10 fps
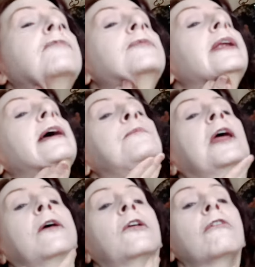when I'm
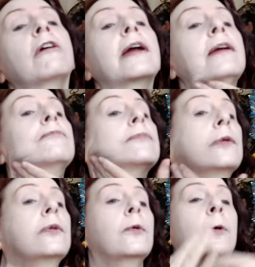in a hurry
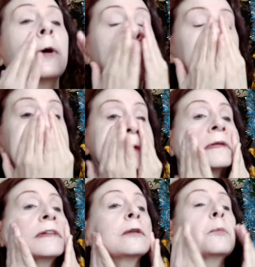or it's
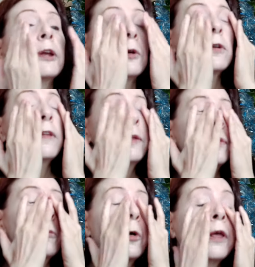a little bit early in
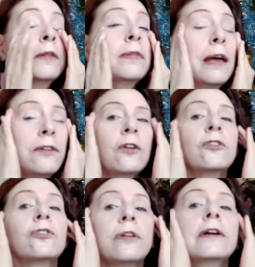the morning, that
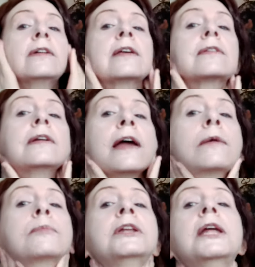usually doesn't
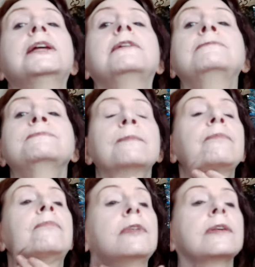happen.
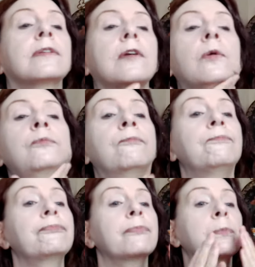So
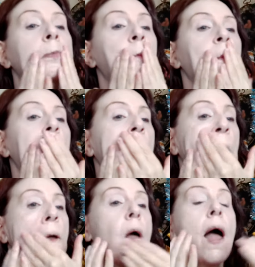
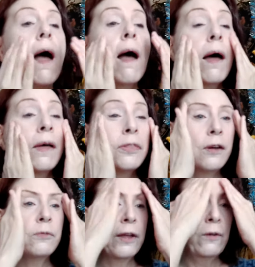uh,
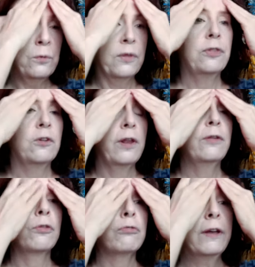there we go with
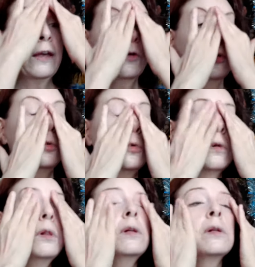thirty-three
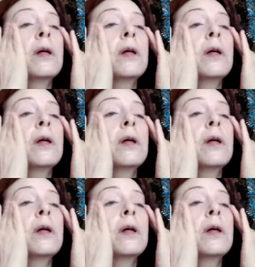Cool